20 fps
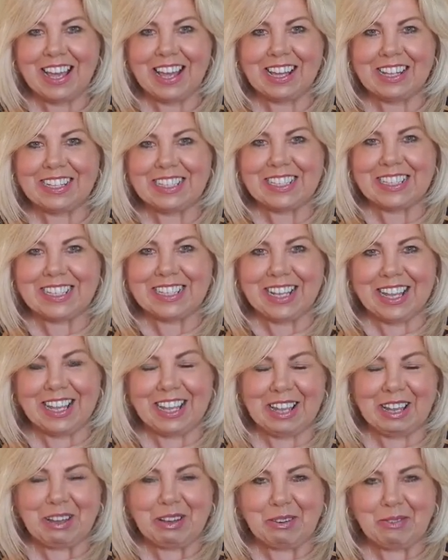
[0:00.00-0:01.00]
and
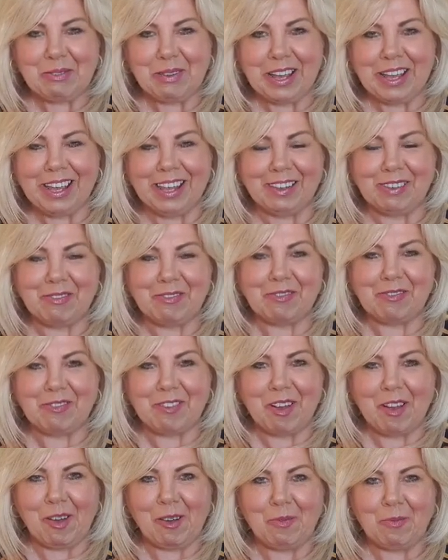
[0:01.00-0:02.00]
staying away
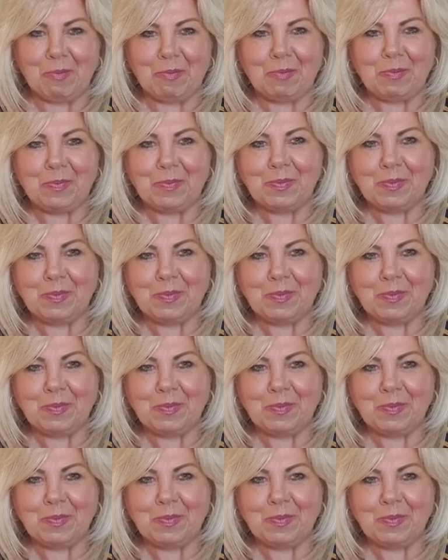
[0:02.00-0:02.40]
from